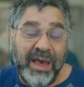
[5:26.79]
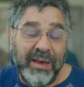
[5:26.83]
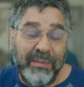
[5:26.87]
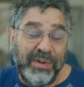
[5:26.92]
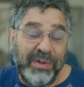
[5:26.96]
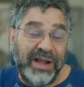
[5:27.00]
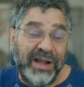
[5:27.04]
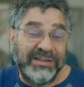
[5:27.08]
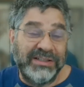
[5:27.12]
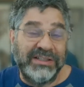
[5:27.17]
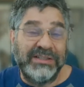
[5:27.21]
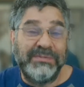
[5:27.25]

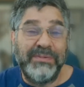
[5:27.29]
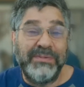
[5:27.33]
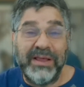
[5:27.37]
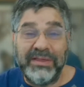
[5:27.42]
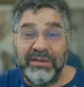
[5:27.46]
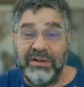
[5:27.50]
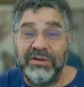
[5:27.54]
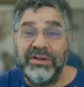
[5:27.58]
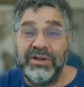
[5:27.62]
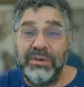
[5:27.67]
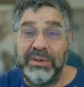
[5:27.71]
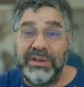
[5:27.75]
But I suspect
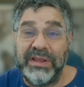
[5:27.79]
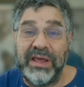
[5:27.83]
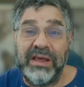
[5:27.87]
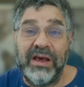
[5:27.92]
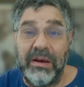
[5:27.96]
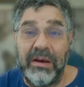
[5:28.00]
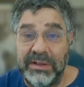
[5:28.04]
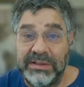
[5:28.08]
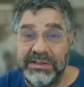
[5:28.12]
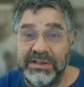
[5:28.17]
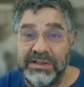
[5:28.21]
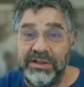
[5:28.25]
they'll do what they
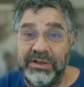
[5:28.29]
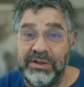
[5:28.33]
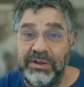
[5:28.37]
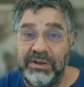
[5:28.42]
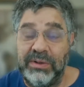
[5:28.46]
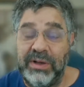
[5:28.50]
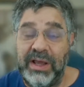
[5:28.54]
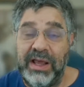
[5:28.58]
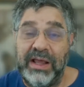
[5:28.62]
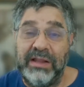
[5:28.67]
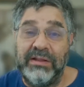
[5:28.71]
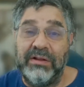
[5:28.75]
always
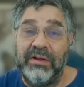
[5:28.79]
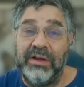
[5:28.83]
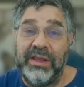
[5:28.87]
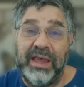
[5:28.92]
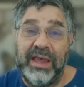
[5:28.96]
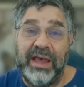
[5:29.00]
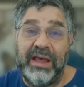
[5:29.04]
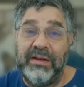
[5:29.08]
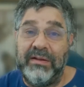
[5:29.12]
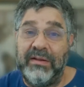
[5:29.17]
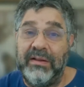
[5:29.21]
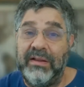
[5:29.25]
do, and they'll
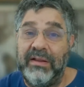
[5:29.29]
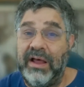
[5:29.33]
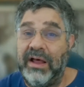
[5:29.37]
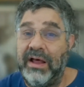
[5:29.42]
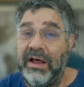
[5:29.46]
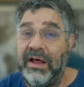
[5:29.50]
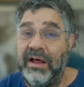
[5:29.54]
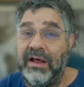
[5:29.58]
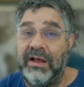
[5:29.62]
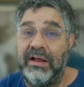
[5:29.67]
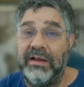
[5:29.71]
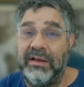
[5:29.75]
get
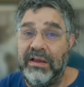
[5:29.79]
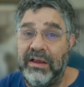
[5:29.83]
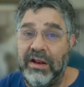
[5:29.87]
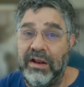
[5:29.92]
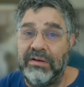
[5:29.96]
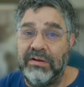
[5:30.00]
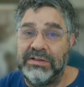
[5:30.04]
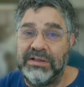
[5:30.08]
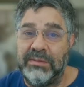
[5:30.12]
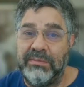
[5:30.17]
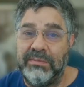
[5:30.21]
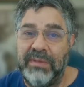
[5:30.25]

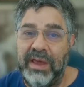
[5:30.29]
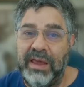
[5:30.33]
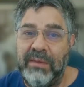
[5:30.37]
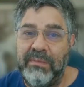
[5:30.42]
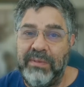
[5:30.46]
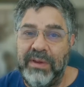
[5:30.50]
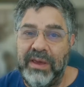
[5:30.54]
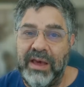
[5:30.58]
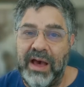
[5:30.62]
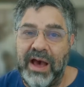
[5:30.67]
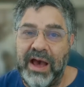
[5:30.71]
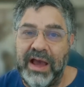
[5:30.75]
some
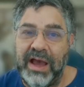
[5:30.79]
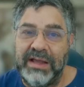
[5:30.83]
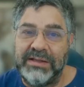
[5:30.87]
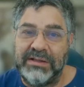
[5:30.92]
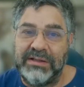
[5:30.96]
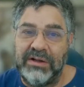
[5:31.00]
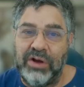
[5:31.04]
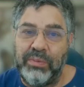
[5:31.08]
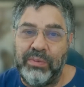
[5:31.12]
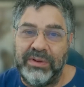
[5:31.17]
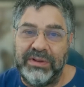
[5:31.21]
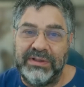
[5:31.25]
APIs
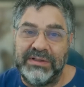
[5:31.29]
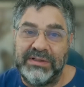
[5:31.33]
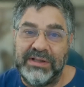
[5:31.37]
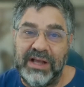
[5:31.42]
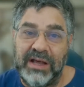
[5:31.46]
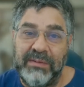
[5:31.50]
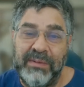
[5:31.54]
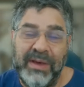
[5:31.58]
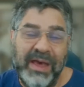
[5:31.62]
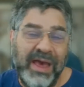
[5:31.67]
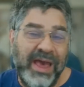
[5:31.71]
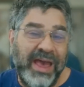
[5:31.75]
and open this
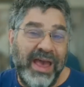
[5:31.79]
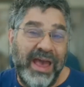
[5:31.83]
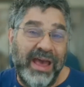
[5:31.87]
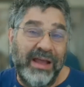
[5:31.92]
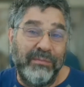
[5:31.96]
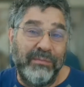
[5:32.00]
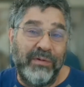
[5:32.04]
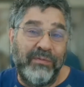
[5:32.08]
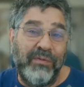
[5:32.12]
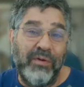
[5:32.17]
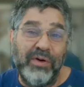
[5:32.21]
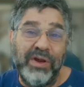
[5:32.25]
up.
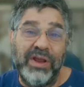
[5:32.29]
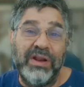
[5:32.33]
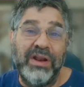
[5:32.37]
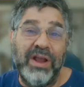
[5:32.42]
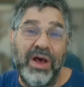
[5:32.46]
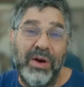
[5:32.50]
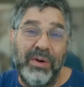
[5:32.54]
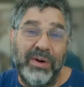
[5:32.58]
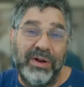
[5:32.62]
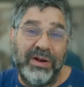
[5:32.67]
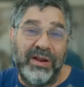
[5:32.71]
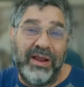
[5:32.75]
And before you
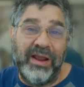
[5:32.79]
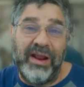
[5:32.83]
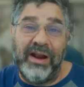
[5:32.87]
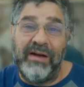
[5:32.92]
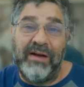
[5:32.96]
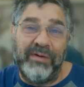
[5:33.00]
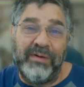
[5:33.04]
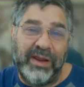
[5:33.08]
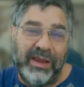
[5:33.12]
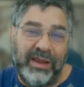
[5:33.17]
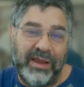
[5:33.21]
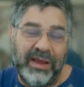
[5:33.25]
know it,
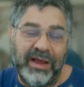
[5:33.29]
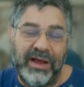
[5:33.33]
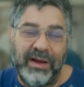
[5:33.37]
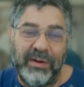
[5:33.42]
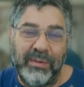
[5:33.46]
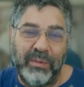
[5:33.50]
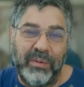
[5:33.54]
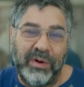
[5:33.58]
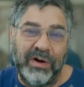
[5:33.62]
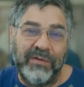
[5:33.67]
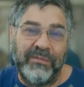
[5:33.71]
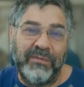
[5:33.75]
every
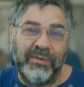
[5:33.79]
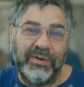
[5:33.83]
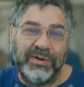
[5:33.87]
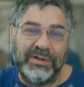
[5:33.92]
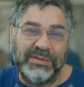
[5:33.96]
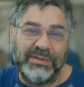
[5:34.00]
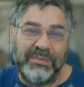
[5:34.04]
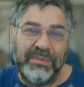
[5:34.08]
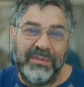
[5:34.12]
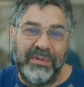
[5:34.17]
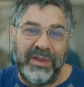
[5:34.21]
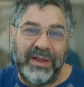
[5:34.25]

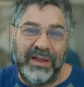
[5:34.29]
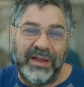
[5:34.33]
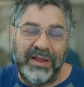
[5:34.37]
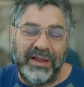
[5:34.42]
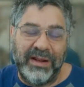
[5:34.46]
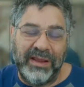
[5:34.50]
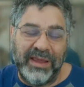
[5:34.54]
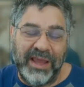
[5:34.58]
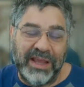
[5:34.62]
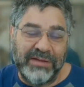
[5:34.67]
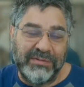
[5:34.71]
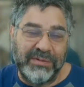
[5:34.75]
workforce
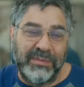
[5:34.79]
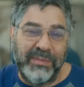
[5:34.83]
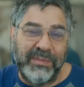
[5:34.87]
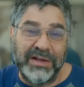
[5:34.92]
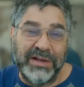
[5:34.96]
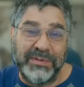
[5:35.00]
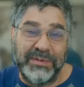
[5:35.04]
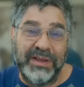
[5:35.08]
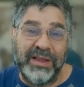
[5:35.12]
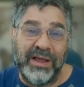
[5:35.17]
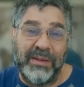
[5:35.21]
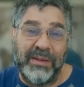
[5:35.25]
engagement management